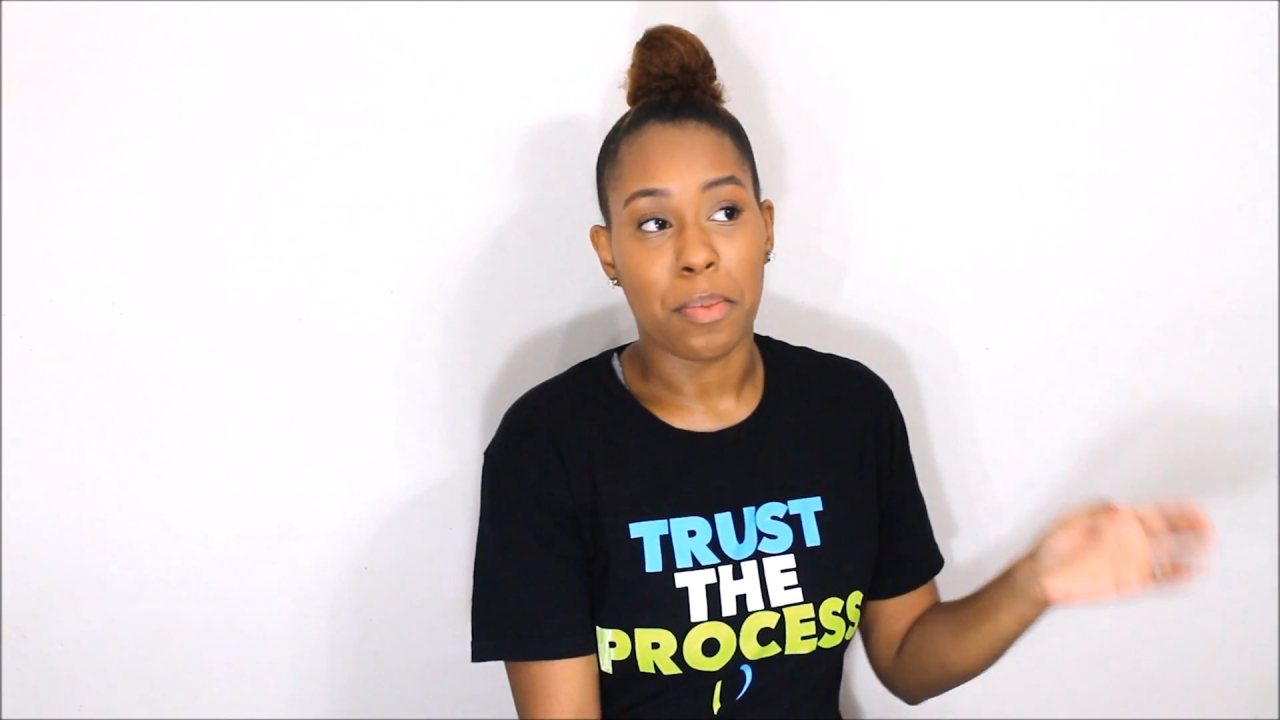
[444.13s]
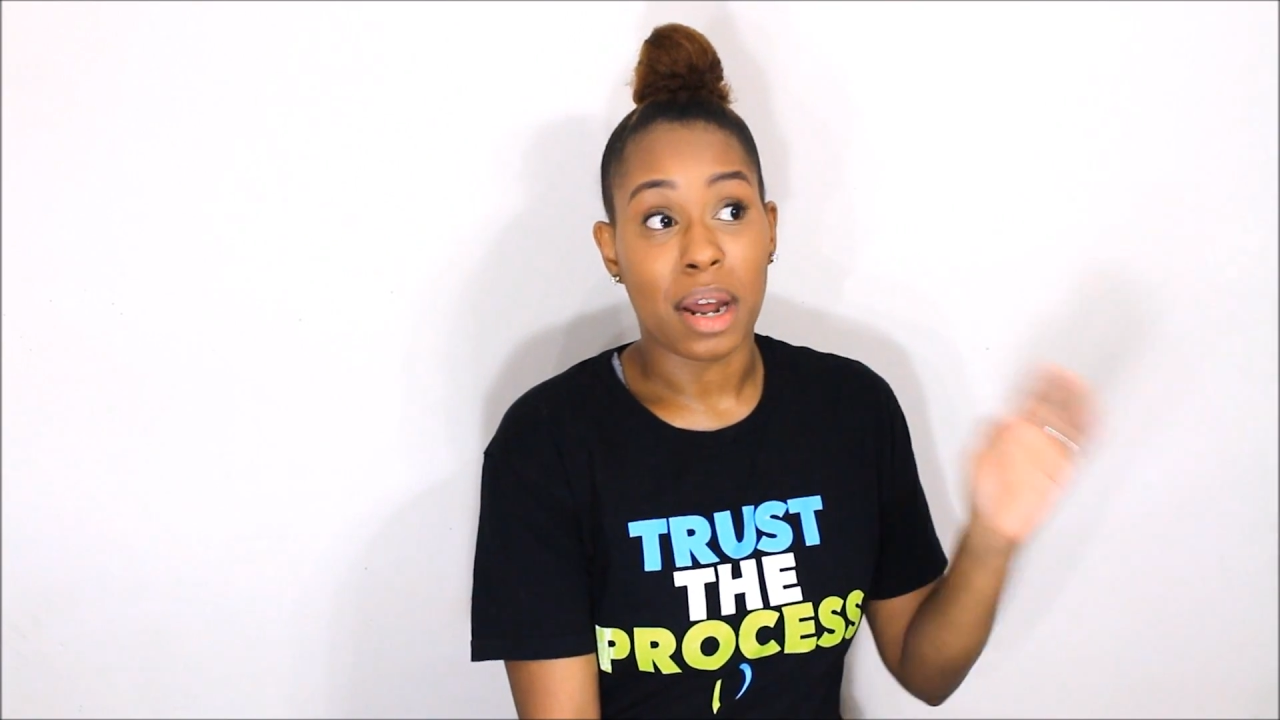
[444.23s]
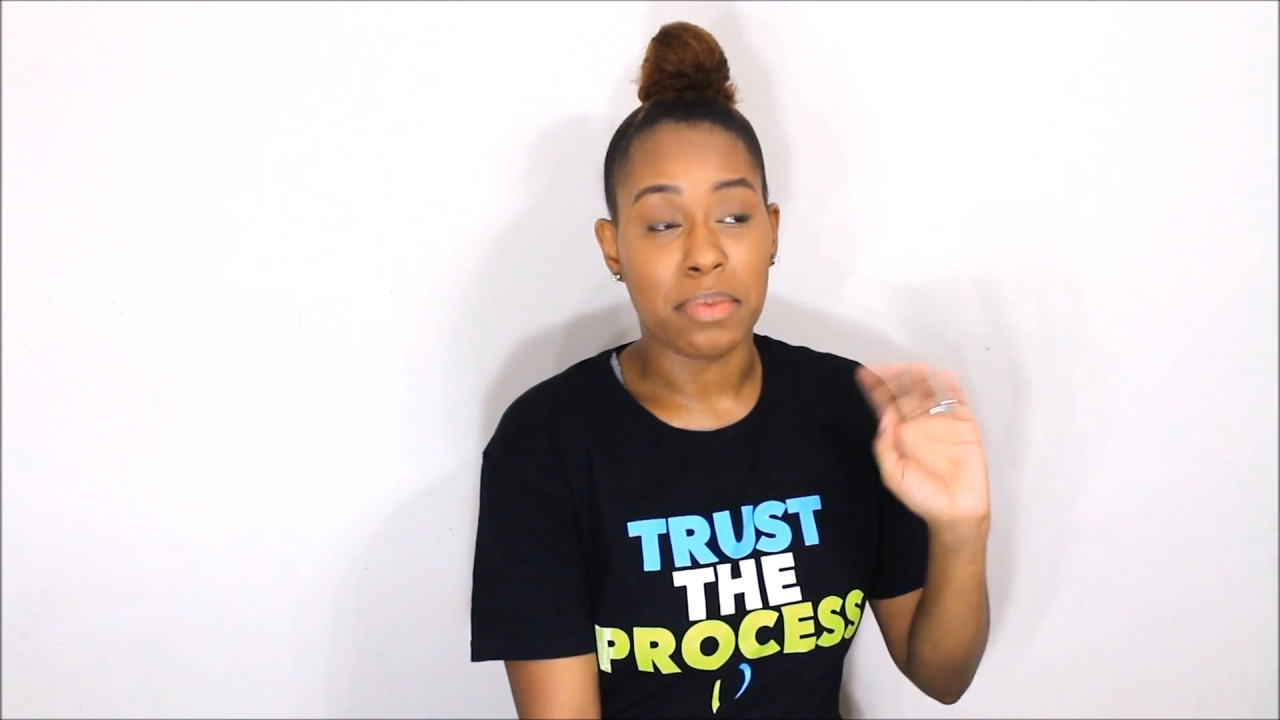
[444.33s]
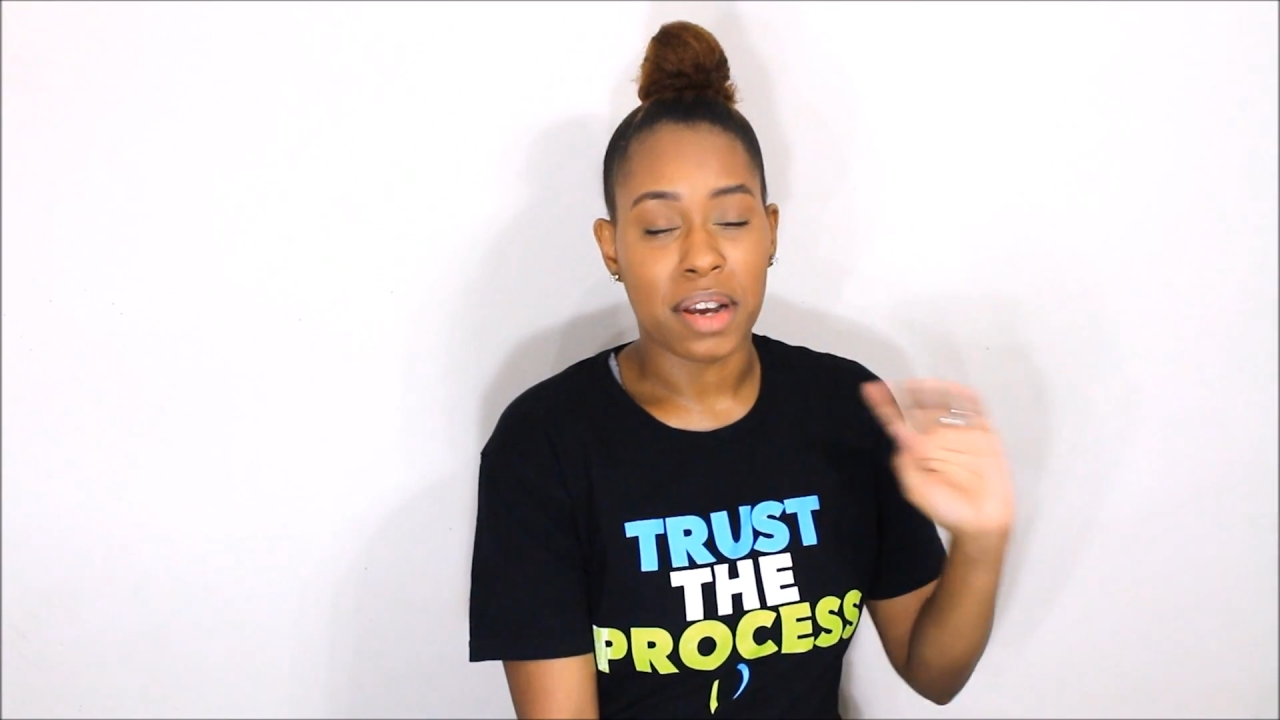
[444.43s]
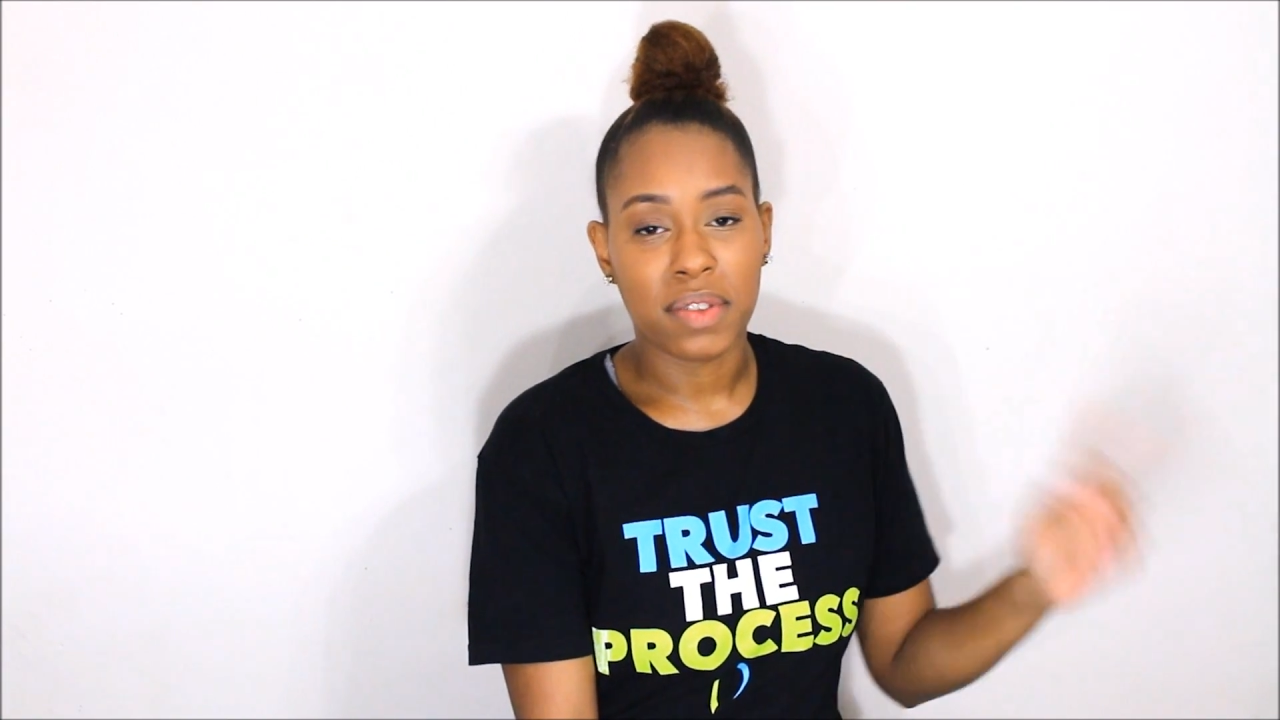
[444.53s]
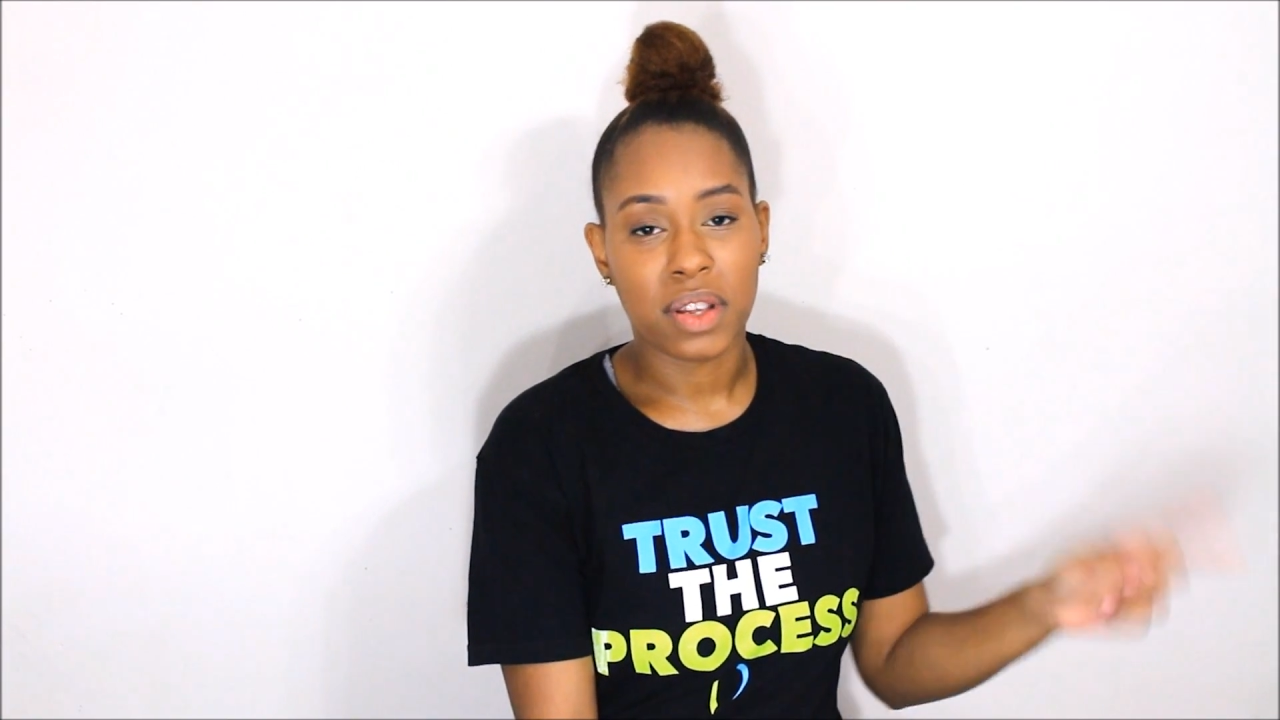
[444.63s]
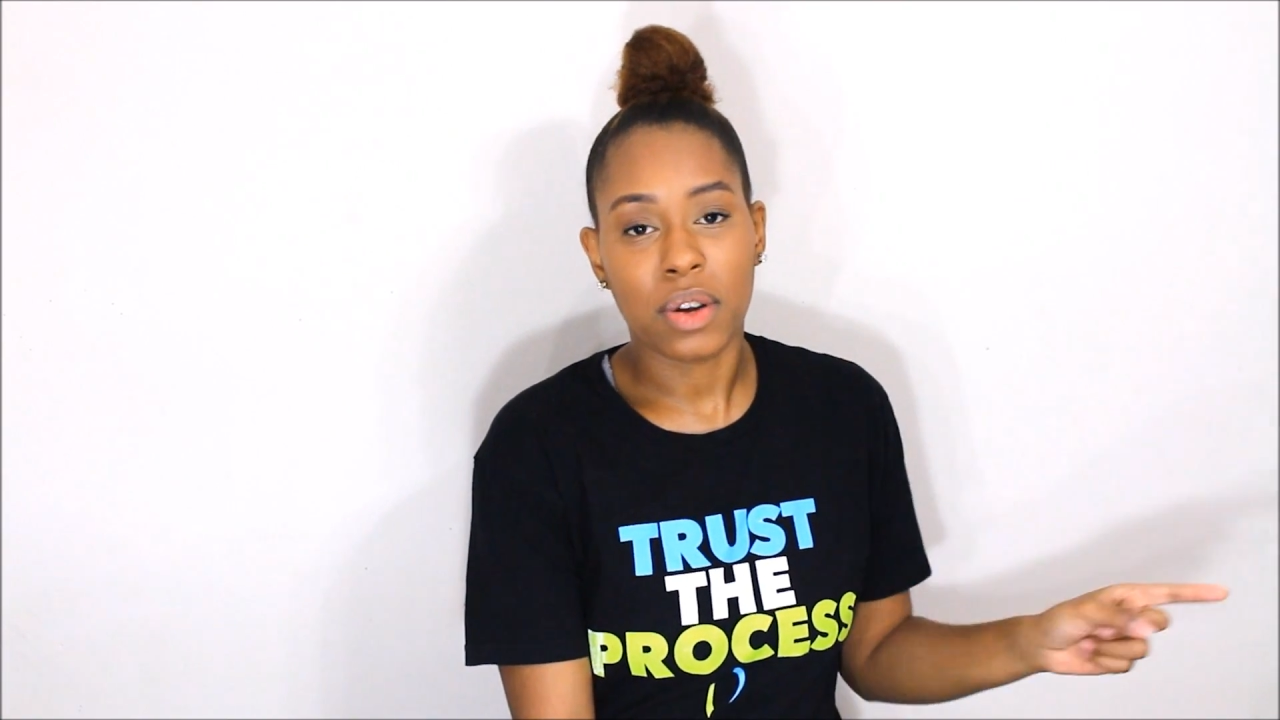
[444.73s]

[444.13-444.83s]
But I'm definitely